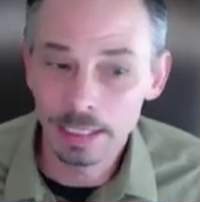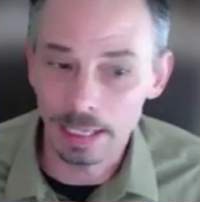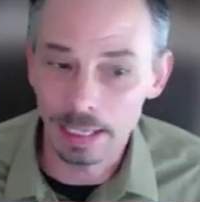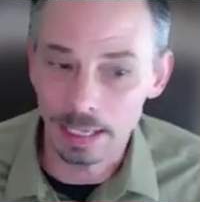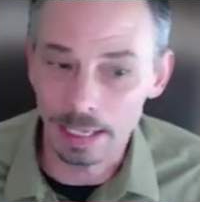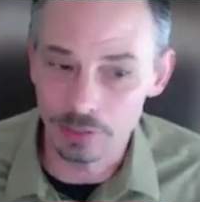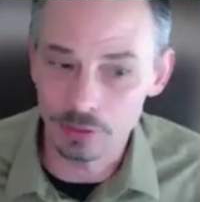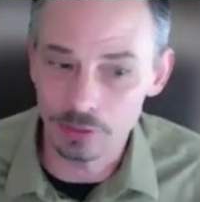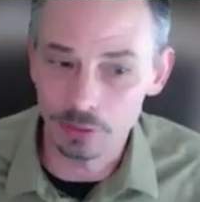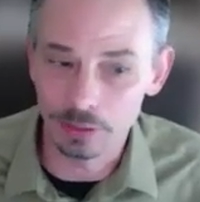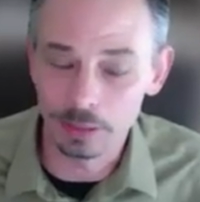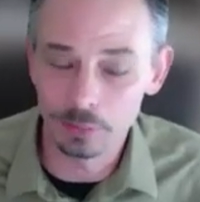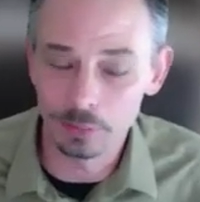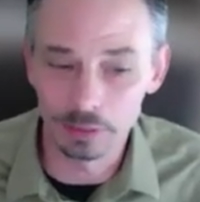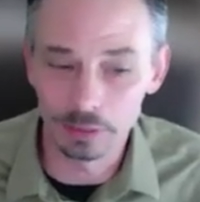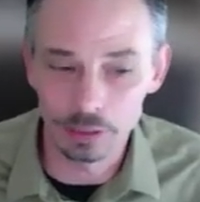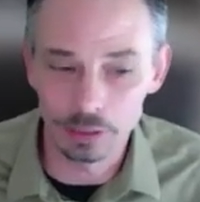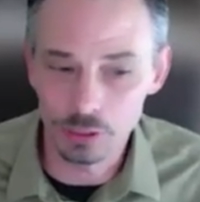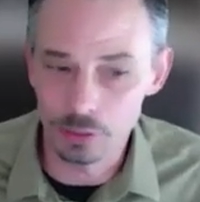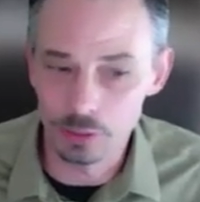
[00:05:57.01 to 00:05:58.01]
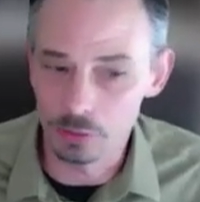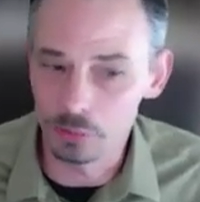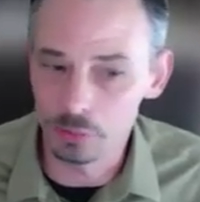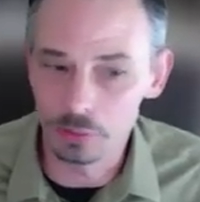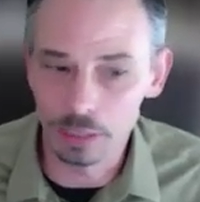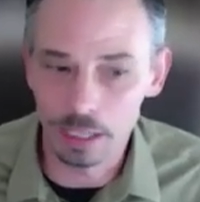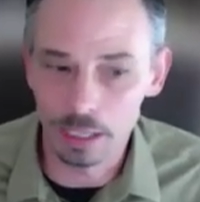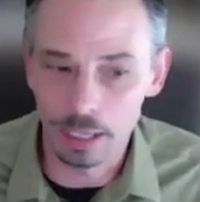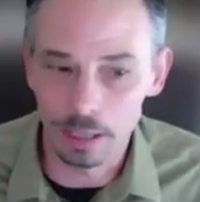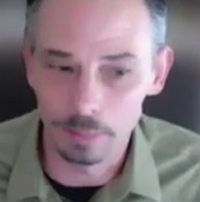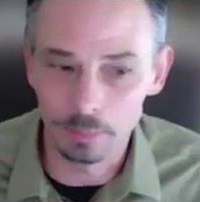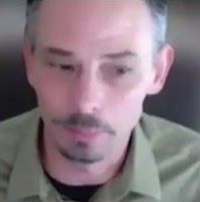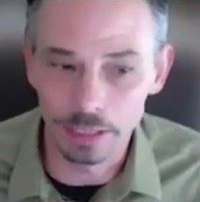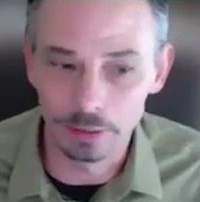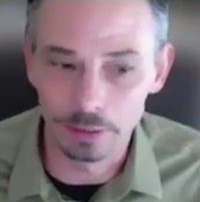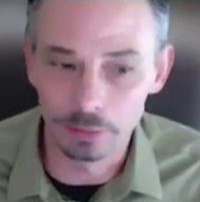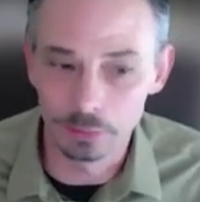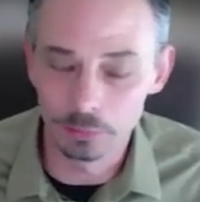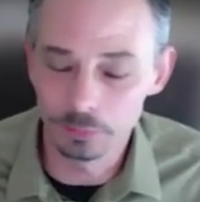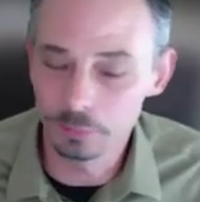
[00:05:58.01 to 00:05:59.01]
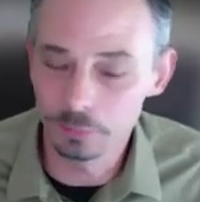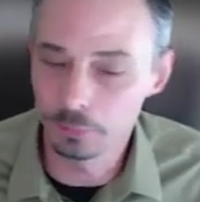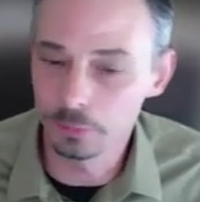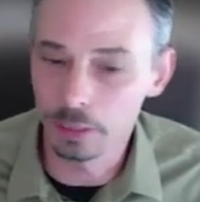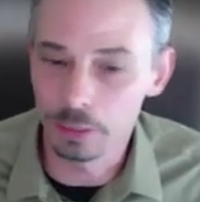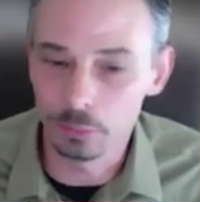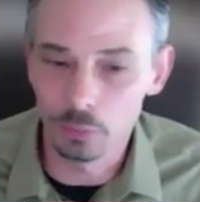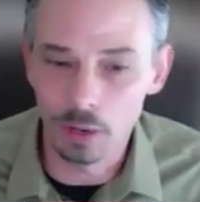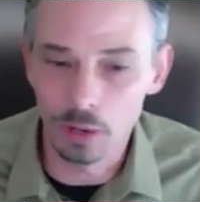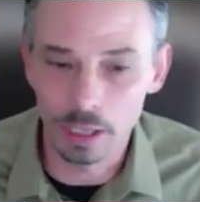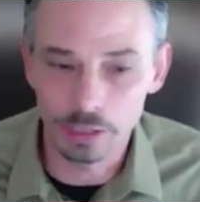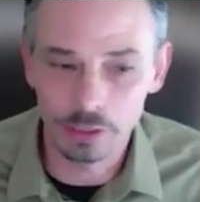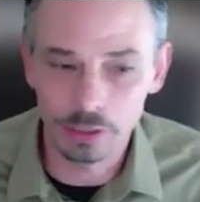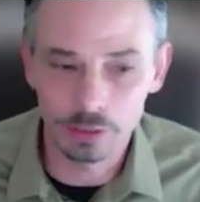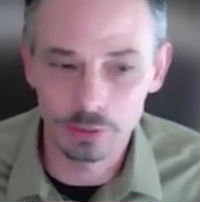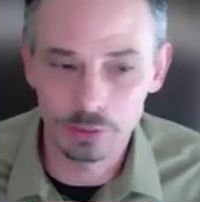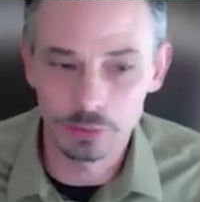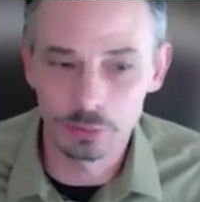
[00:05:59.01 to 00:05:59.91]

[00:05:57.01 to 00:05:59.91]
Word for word: And so they will issue um, either flood watches